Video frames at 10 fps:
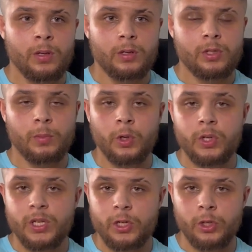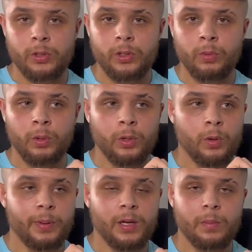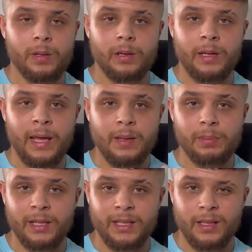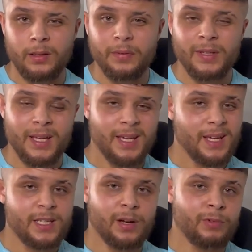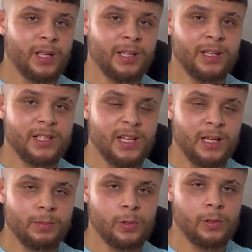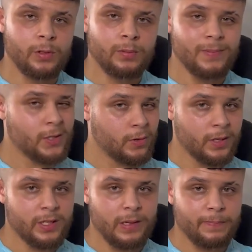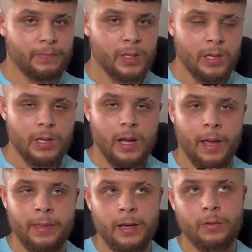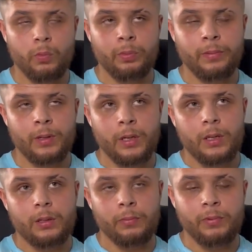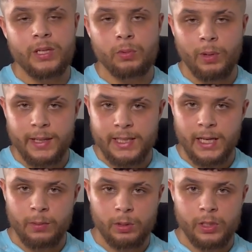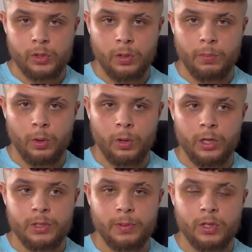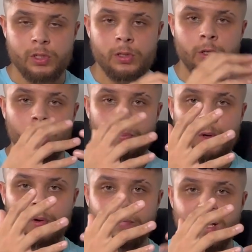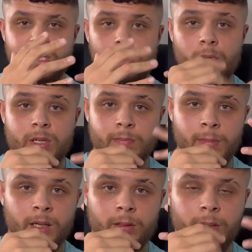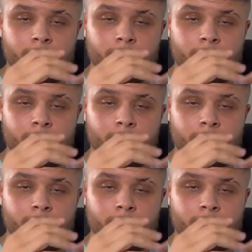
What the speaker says: tomorrow's session you want to go pick up an 8-plate deadlift, is that really an attainable goal? It's not, is it? And then the reason why attainable is so important is because of the domino effect it creates mentally.